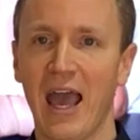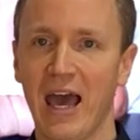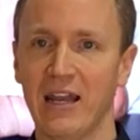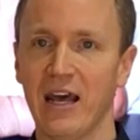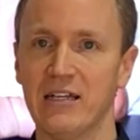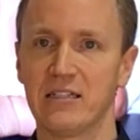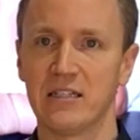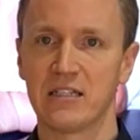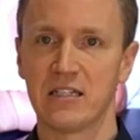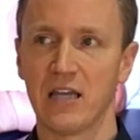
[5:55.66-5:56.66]
and as
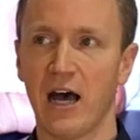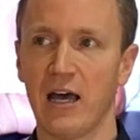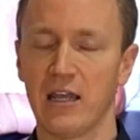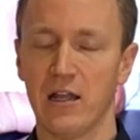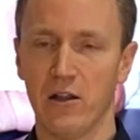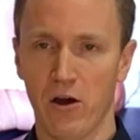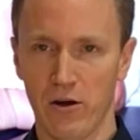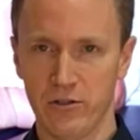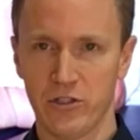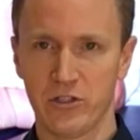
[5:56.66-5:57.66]
a society at
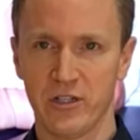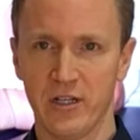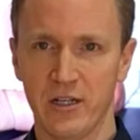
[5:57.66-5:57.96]
large.